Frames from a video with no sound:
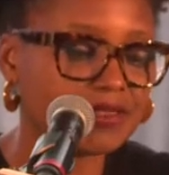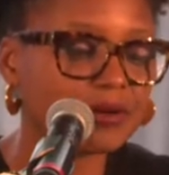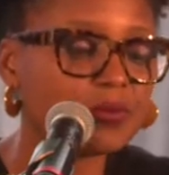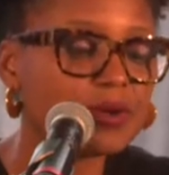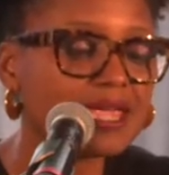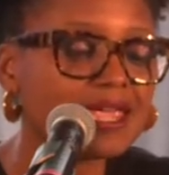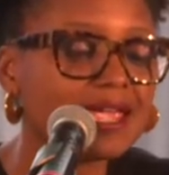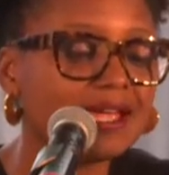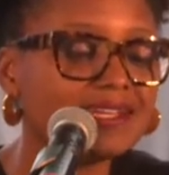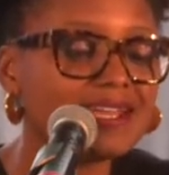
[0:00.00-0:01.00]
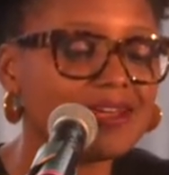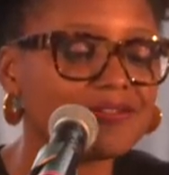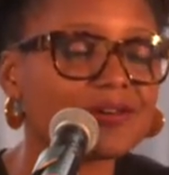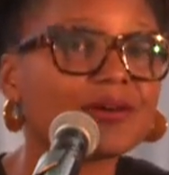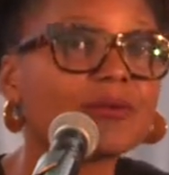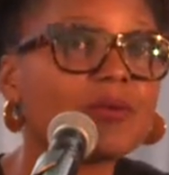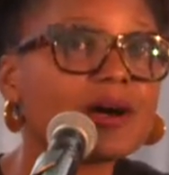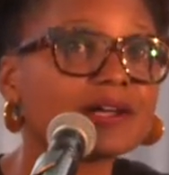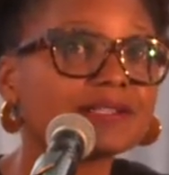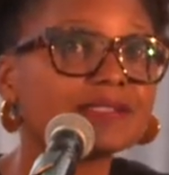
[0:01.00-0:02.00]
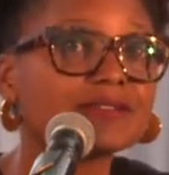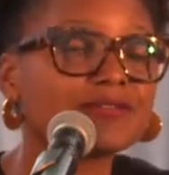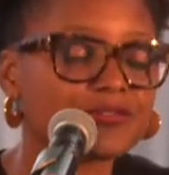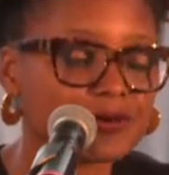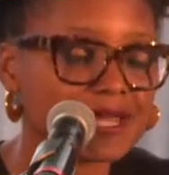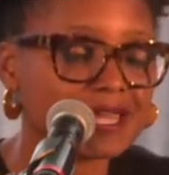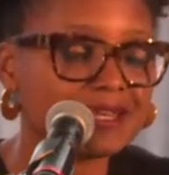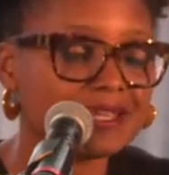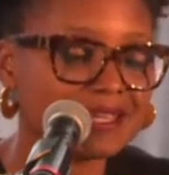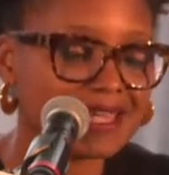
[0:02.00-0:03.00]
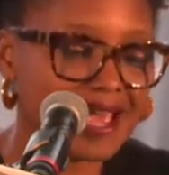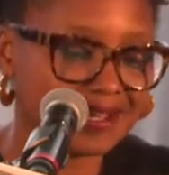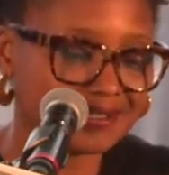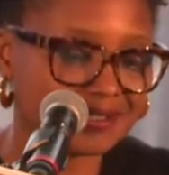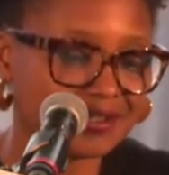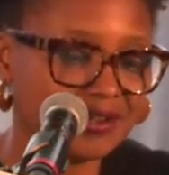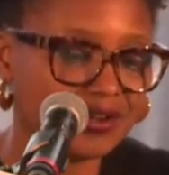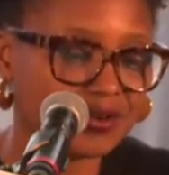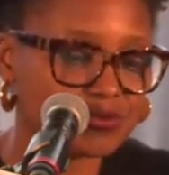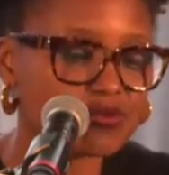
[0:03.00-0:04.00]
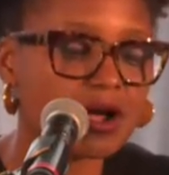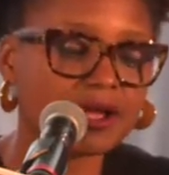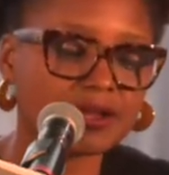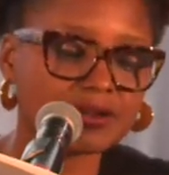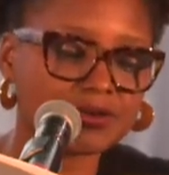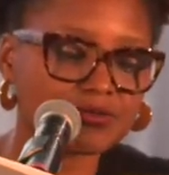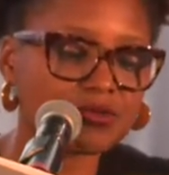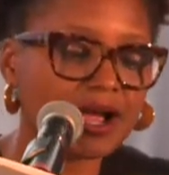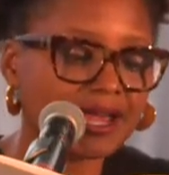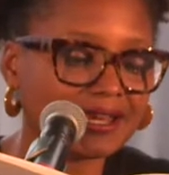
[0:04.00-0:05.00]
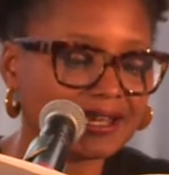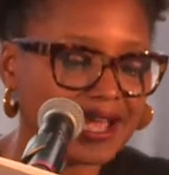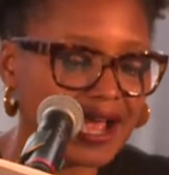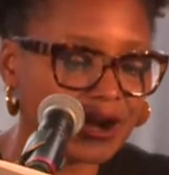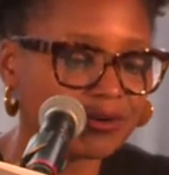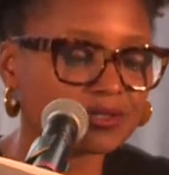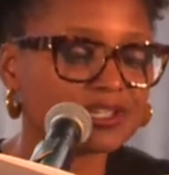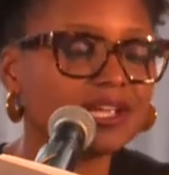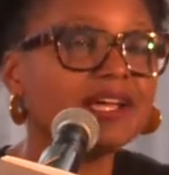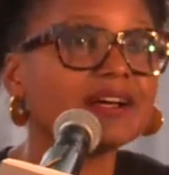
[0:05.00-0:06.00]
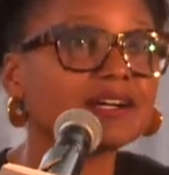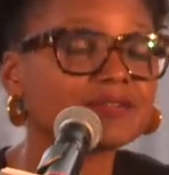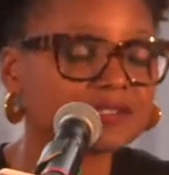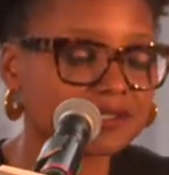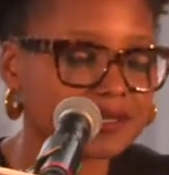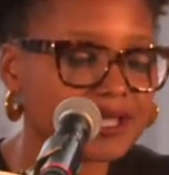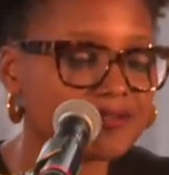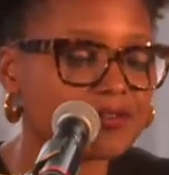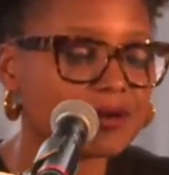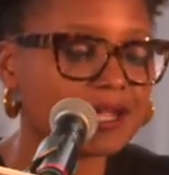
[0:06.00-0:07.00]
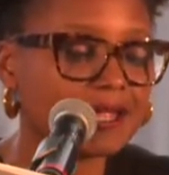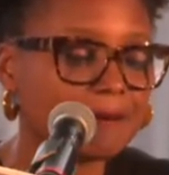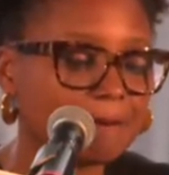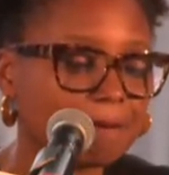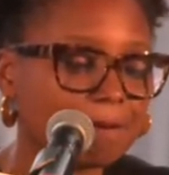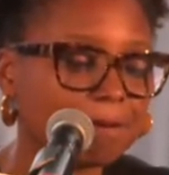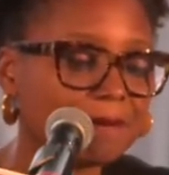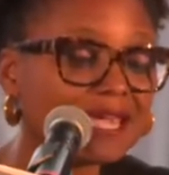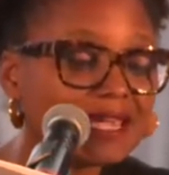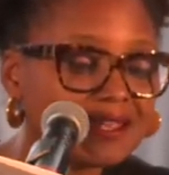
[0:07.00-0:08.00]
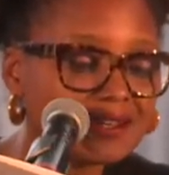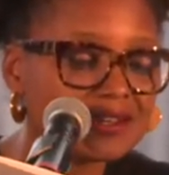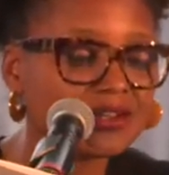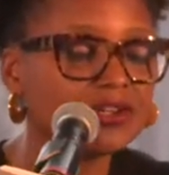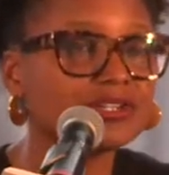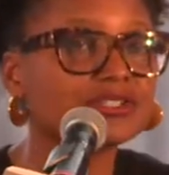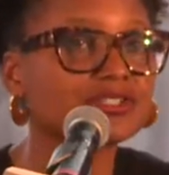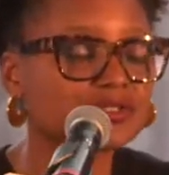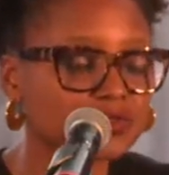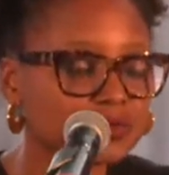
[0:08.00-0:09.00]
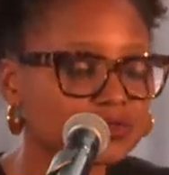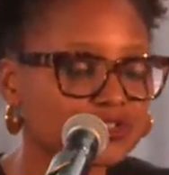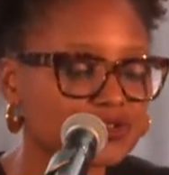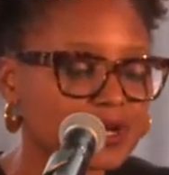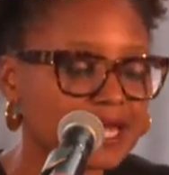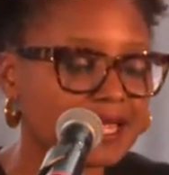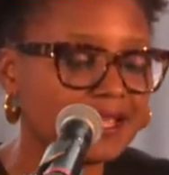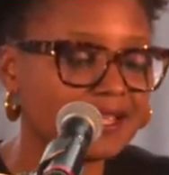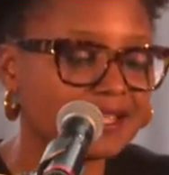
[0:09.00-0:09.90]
that we never was freed yet, run right out of slavery, in to soldiery,